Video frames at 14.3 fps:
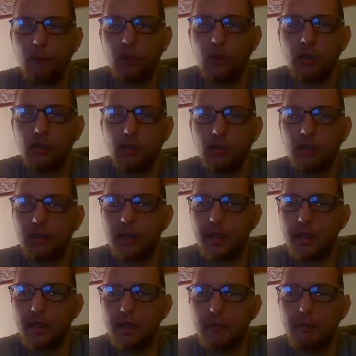the
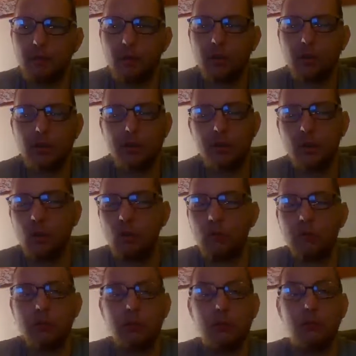game, or are you
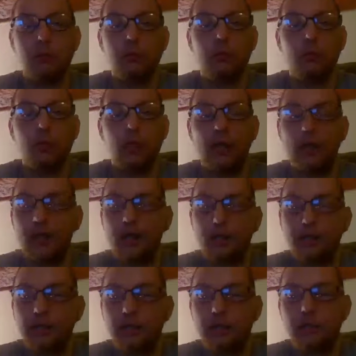going to at
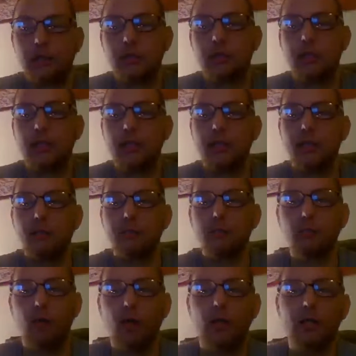least the stadium
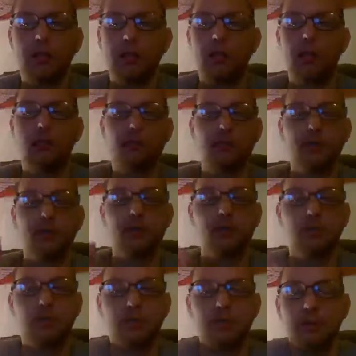to watch on the big
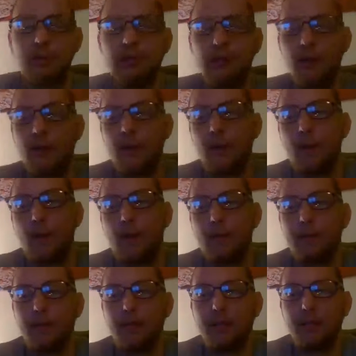screen? I
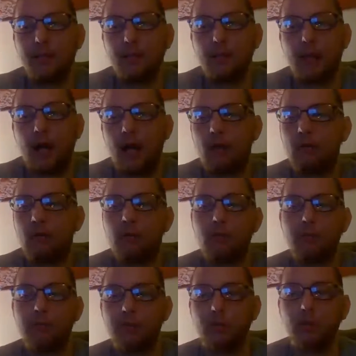mean, I don't know
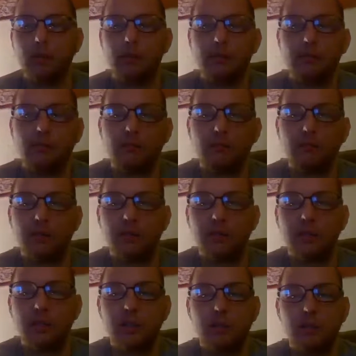if you live in
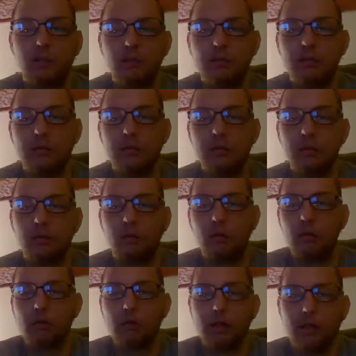St. Louis
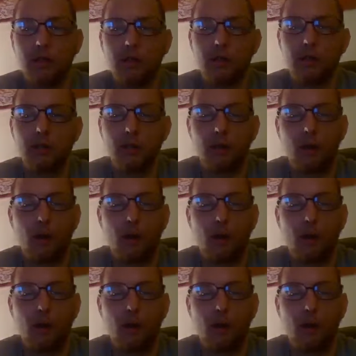or near,